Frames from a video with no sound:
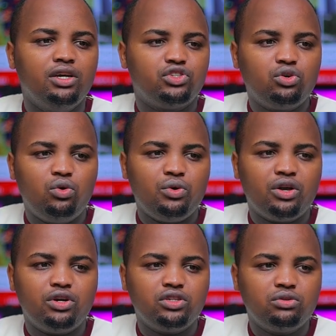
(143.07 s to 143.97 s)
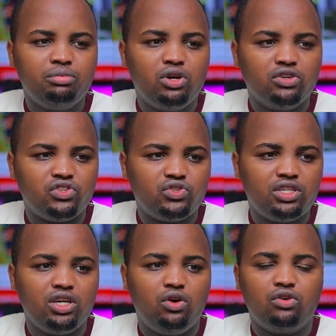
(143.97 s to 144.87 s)
So we are going to be
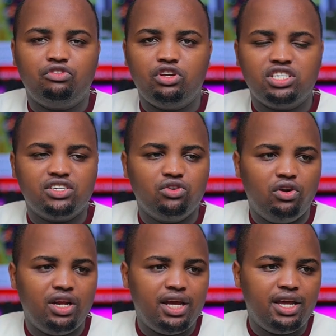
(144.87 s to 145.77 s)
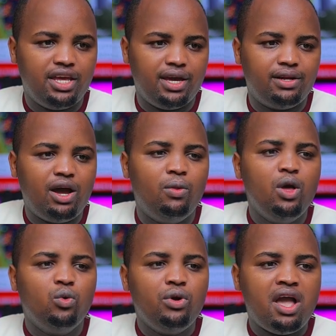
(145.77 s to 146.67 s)
concentrating on futures only here. Now
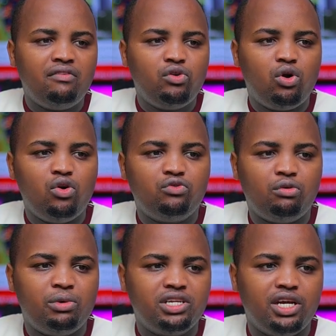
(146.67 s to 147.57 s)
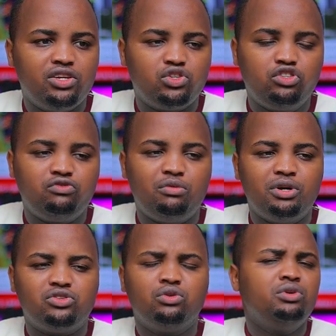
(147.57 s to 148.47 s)
we have long format and short
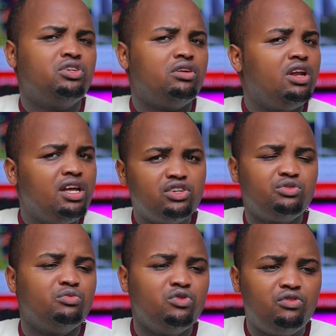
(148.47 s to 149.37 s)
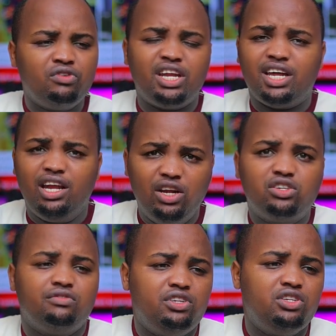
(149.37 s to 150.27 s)
format, so we don't need to move in a
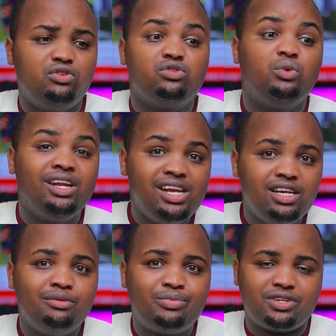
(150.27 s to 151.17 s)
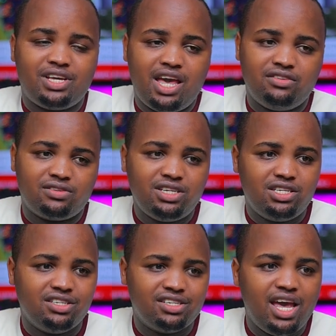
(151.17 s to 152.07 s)
lot of details. We need precise
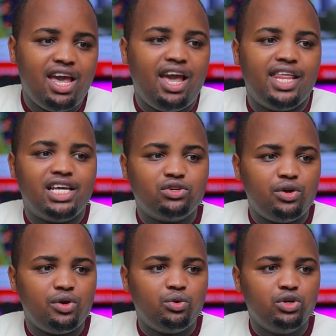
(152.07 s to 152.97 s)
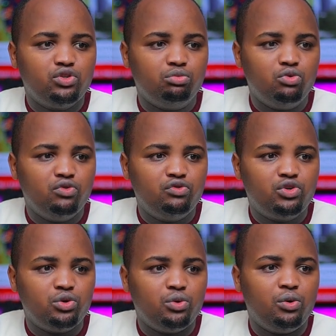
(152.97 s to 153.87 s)
details, and that's why we are going to move
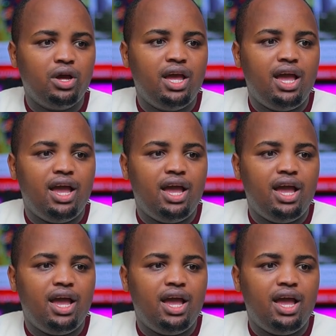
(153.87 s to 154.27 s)
to